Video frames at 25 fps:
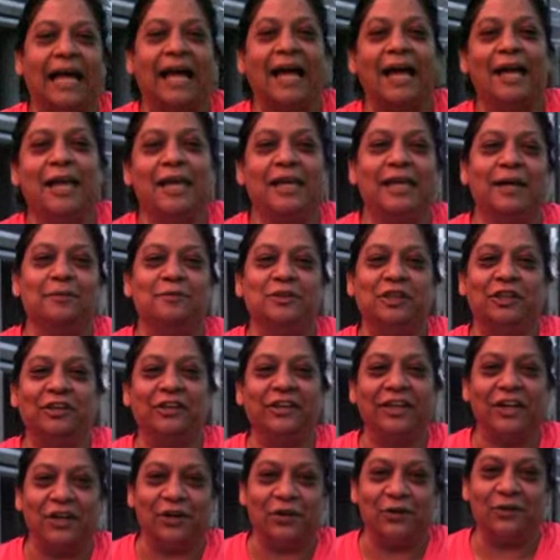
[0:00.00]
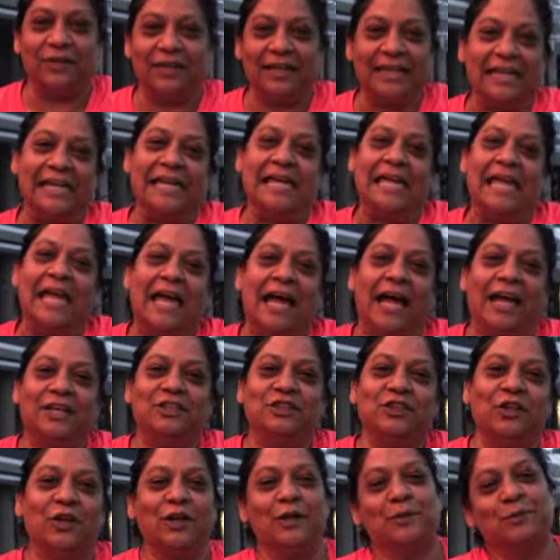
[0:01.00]
Hi, I'm Sherry DeHoke.
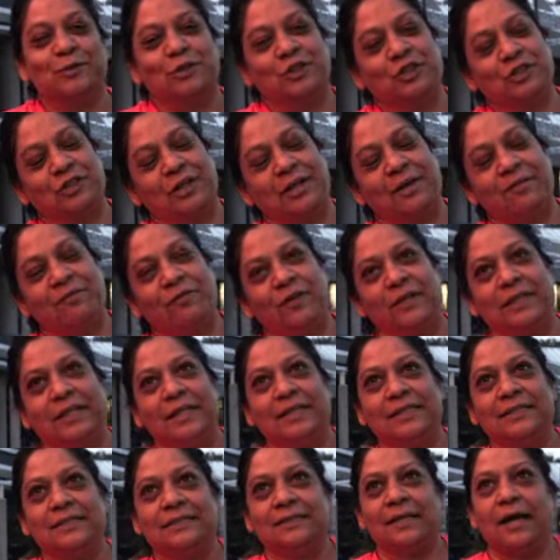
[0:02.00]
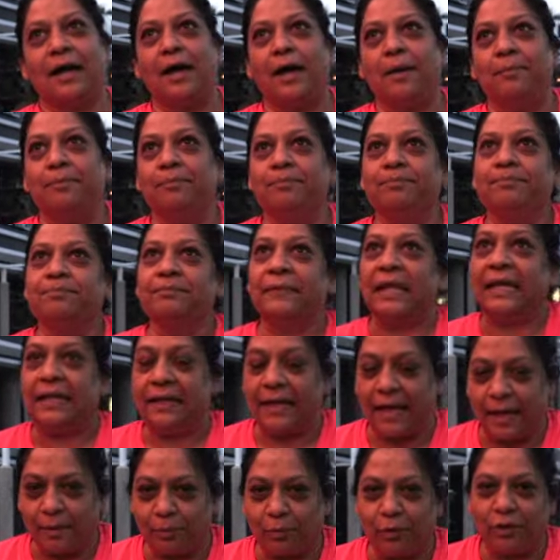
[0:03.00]
I started Straight Up Fitness
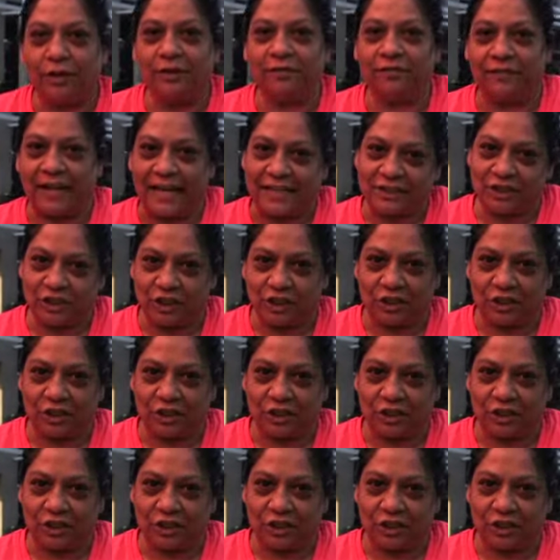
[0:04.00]
in April of last